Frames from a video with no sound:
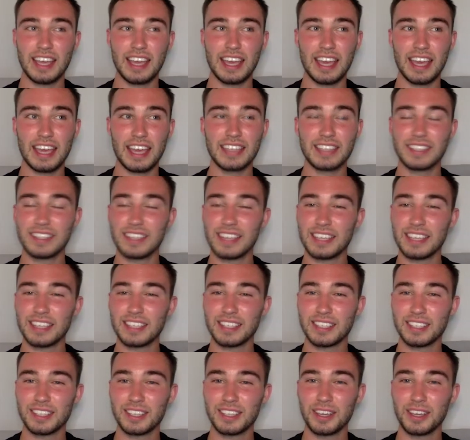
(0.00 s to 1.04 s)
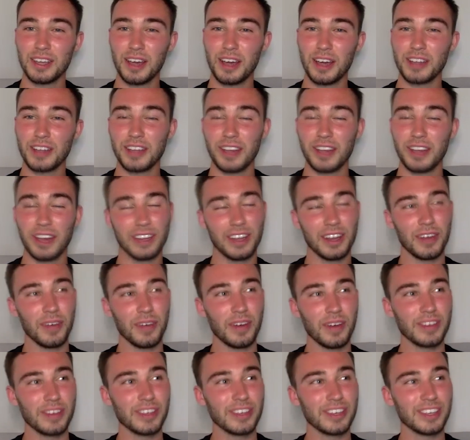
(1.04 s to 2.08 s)
is this gonna? I don't
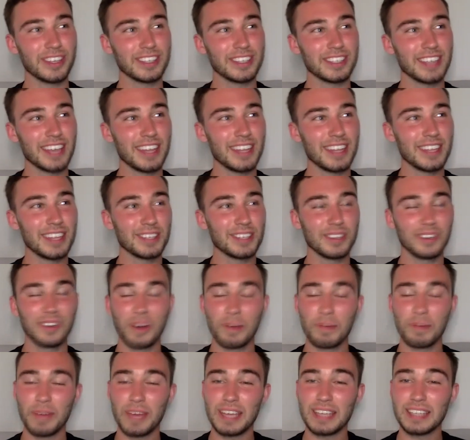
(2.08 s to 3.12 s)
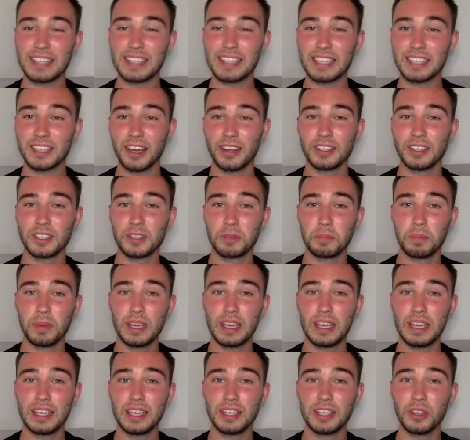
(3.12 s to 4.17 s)
know whether you can say this or not, but is this going to
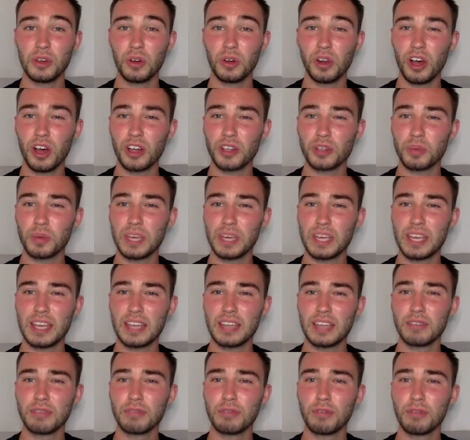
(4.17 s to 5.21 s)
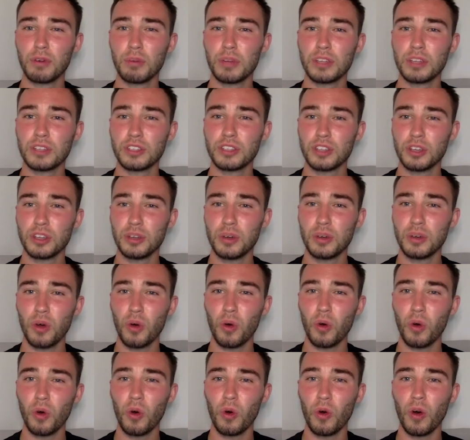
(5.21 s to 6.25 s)
be your last weekend in Formula 2,
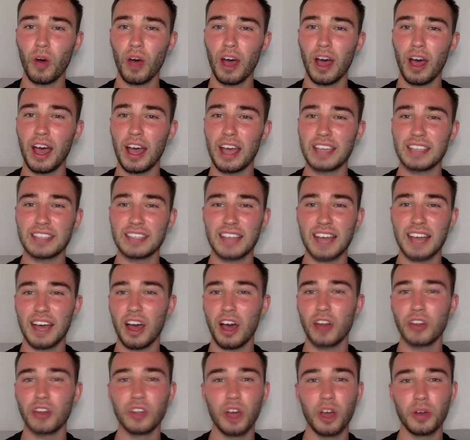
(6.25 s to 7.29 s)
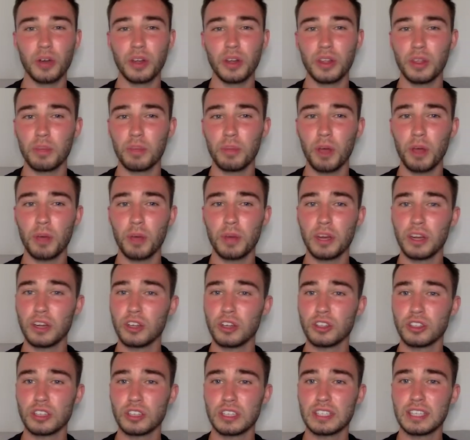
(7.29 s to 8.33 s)
or is that unknown at the moment? You're
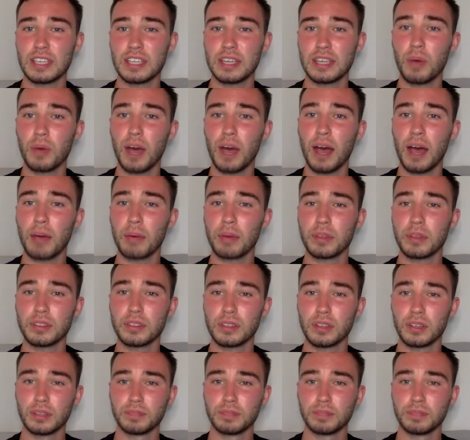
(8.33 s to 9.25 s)
just going to see what happens.